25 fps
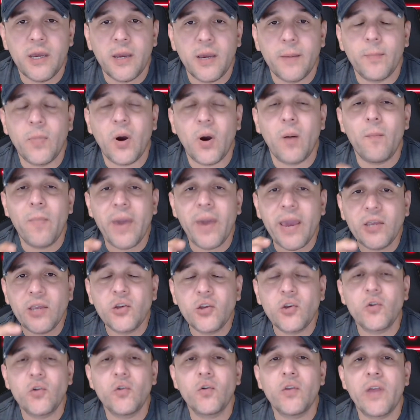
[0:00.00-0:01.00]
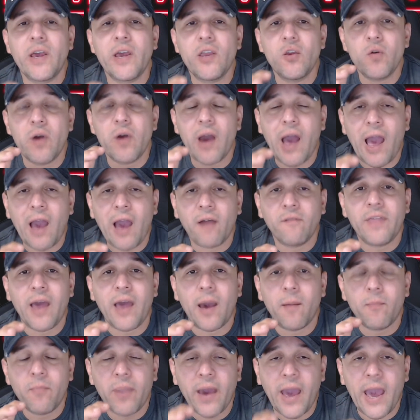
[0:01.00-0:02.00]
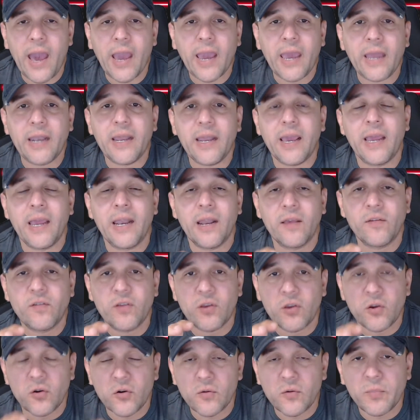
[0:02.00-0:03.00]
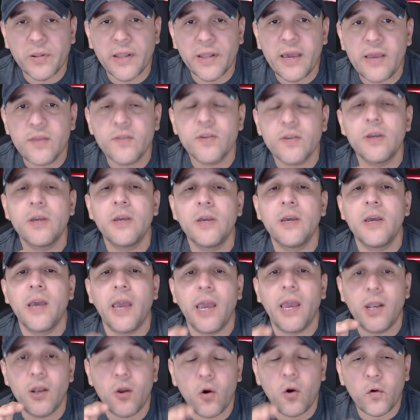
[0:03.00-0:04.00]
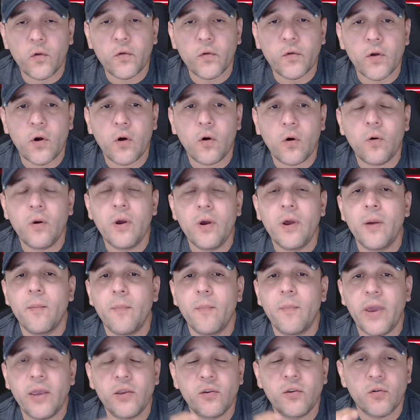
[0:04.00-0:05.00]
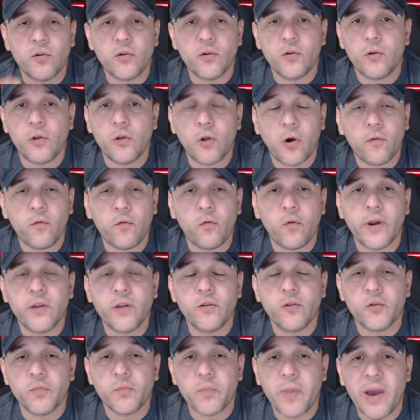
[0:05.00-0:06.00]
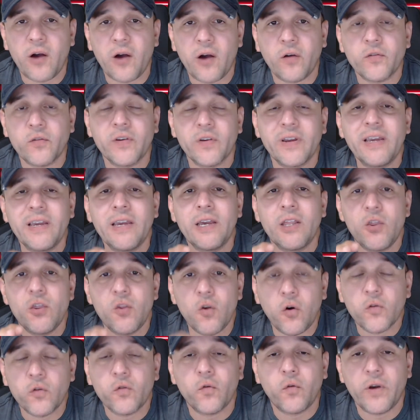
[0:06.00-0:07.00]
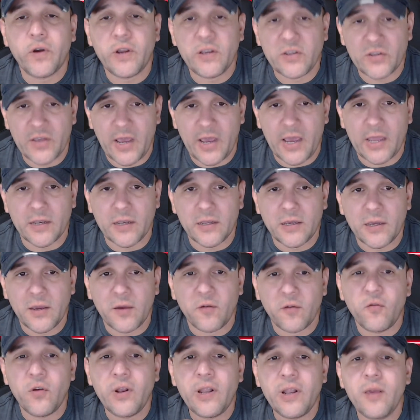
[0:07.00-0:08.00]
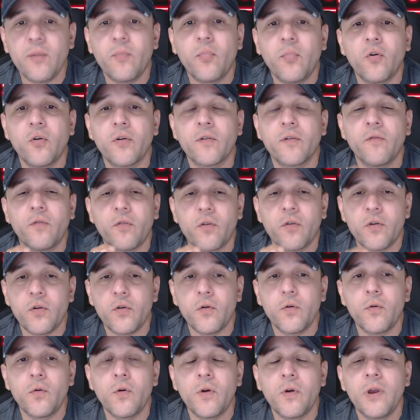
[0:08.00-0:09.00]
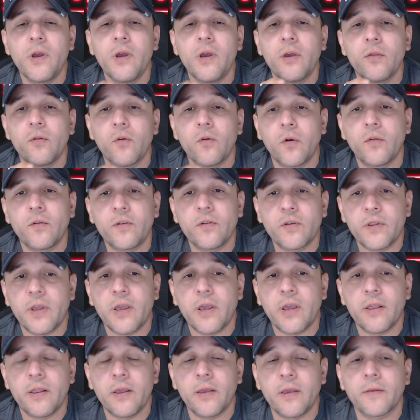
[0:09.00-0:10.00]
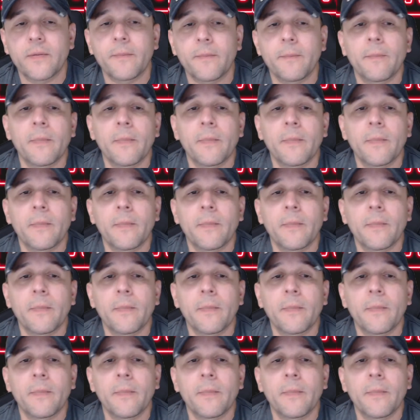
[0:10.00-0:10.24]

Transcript: But make sure that you have that packet in a secure place, and also make sure your loved one, your spouse, knows where it's at. Really important for you to understand this.